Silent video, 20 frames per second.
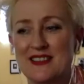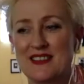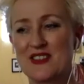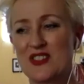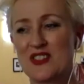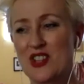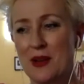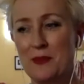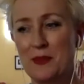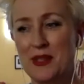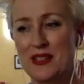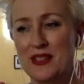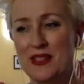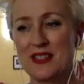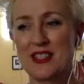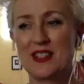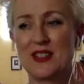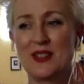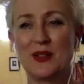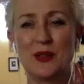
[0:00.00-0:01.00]
jump
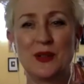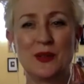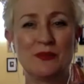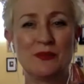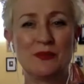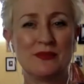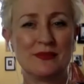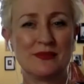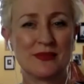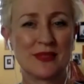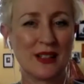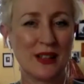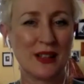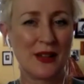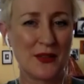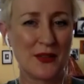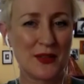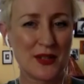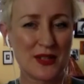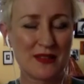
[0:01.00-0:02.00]
into
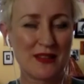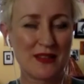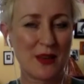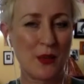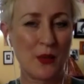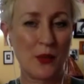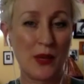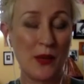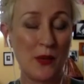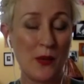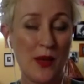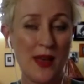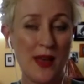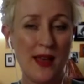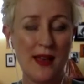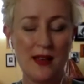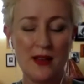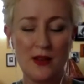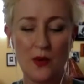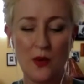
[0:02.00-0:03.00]
clothes that we
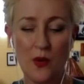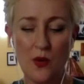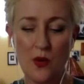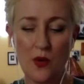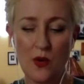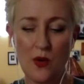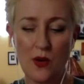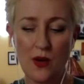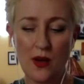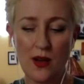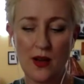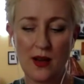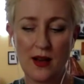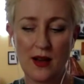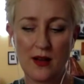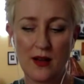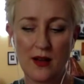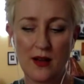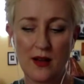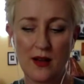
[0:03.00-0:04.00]
wear, or
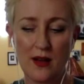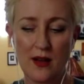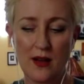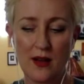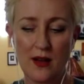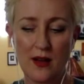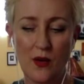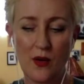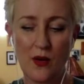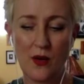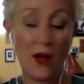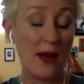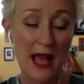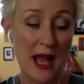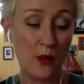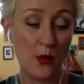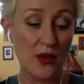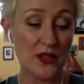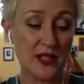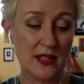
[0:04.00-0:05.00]
how
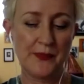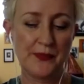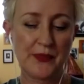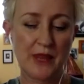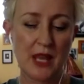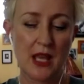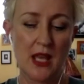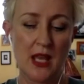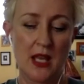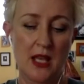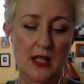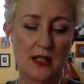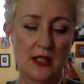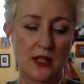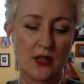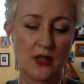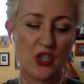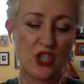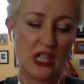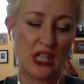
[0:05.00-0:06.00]
was it? So
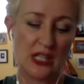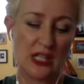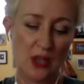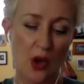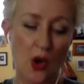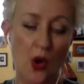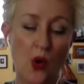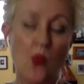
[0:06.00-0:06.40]
she told